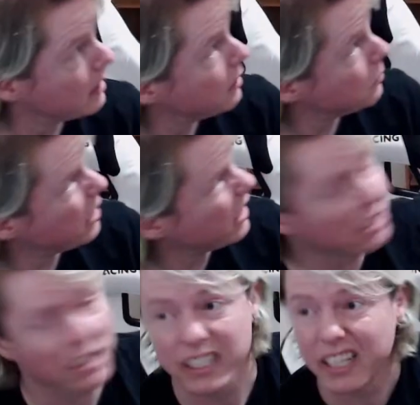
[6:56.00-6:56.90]
Planning
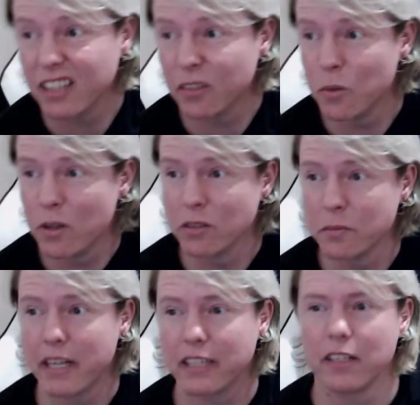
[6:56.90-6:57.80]
on getting the walls
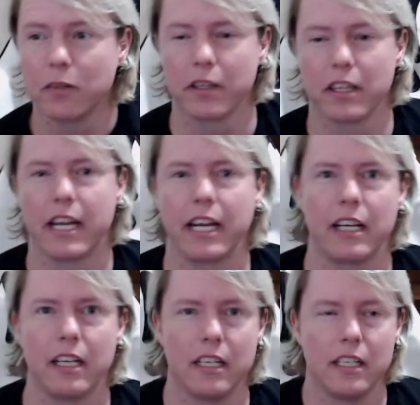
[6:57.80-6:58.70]
back there with
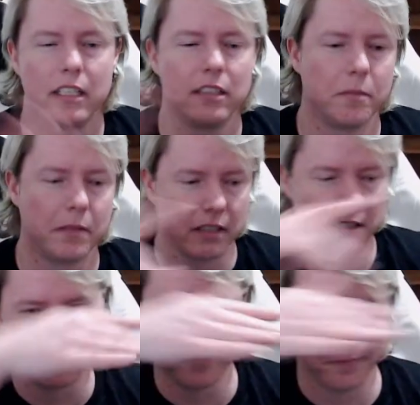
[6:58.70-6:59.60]
like some of
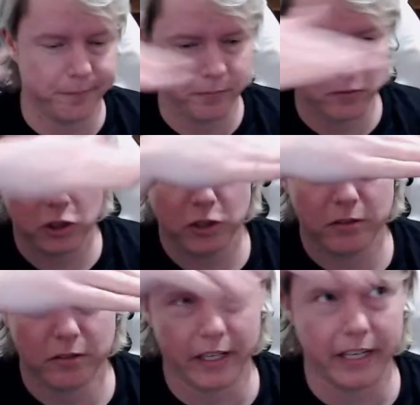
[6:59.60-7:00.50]
the like